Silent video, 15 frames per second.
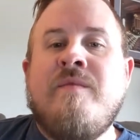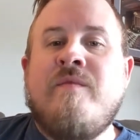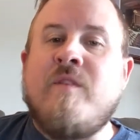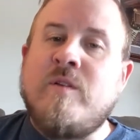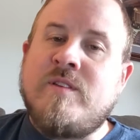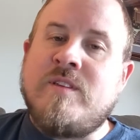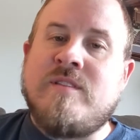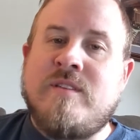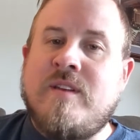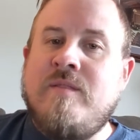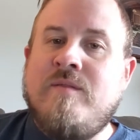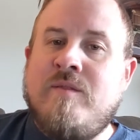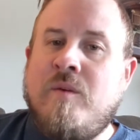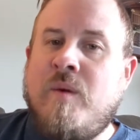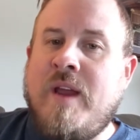versus
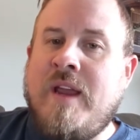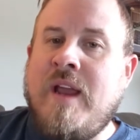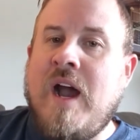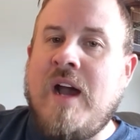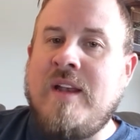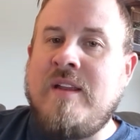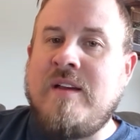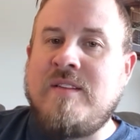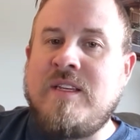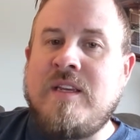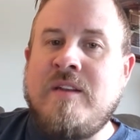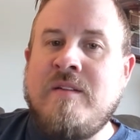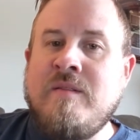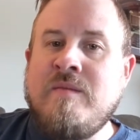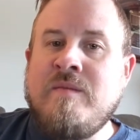the way God does
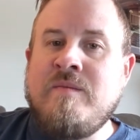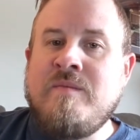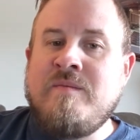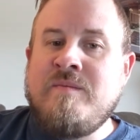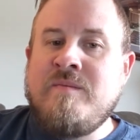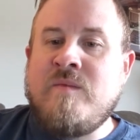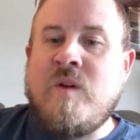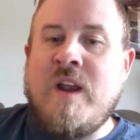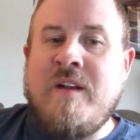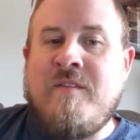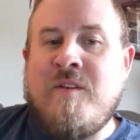it, right?